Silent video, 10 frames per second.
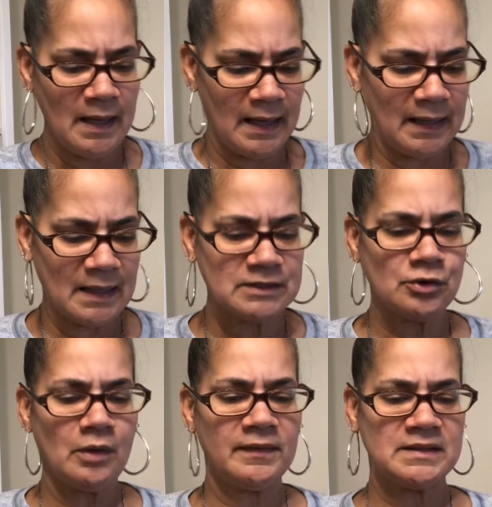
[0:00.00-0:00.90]
and I
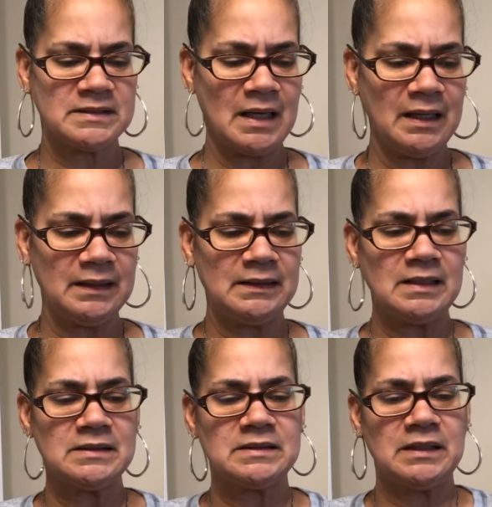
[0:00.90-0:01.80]
saw the sign that
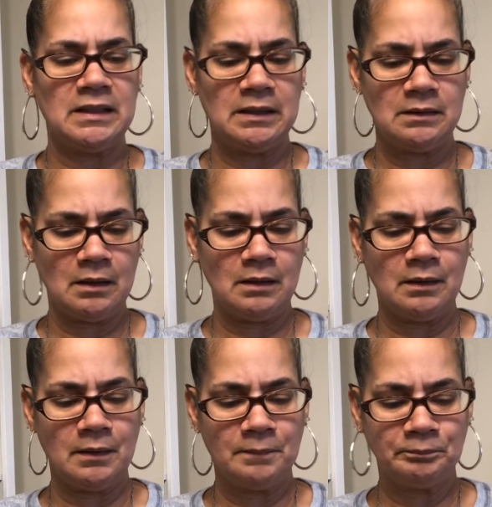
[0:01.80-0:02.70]
said
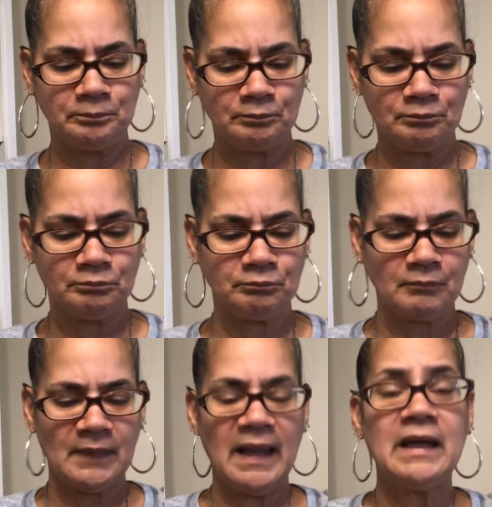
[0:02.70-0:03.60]

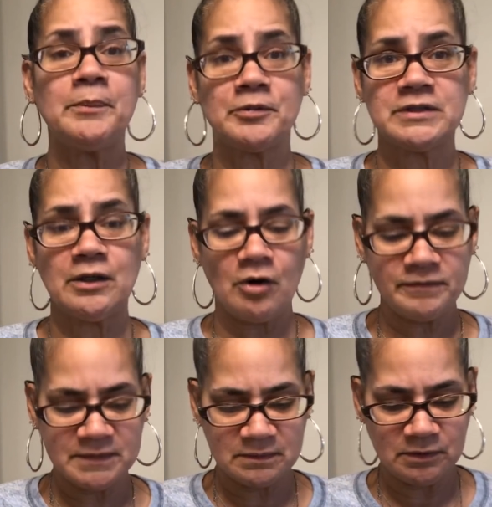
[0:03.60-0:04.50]
80% uh,
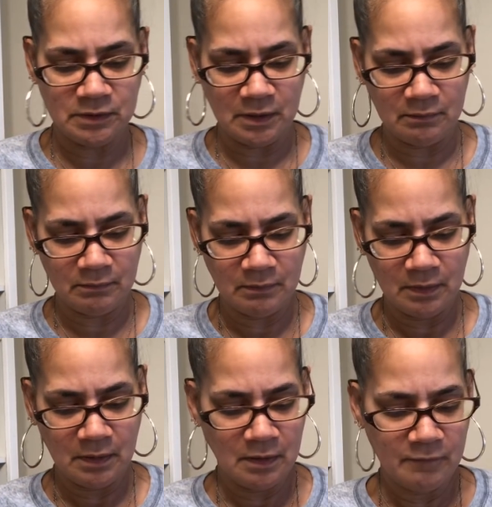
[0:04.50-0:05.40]
off, you know,
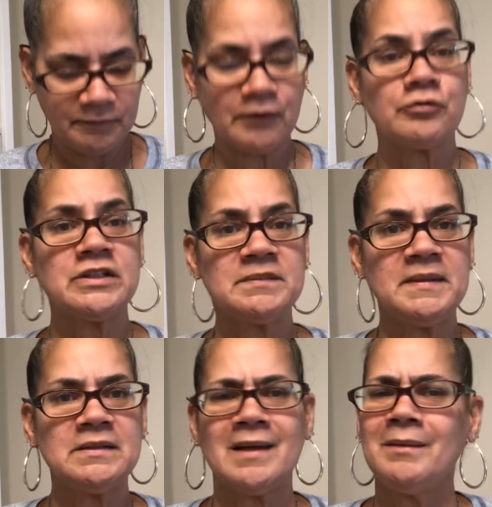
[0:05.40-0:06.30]
their
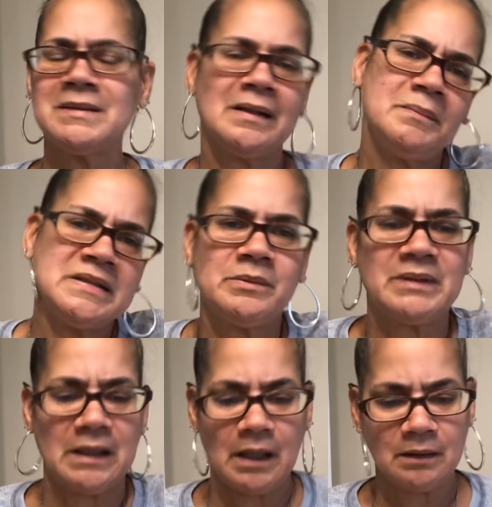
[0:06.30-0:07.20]
Christmas. I was like, let me see
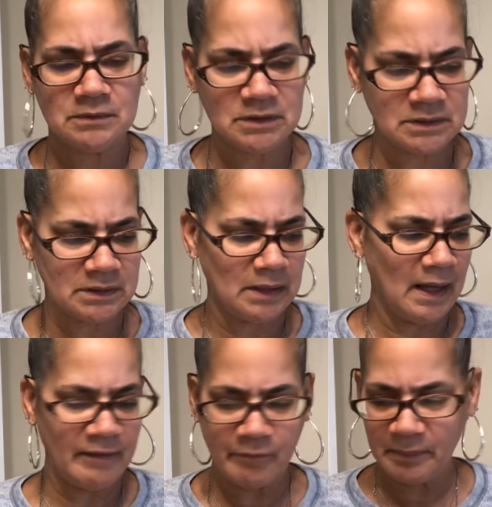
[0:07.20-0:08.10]
what they got. Just see. I
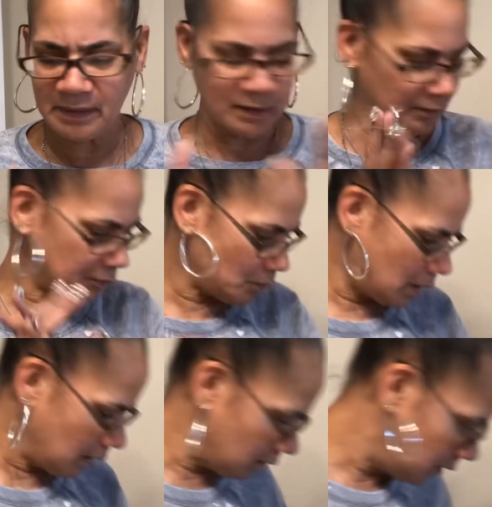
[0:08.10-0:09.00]
haven't been in there in a while.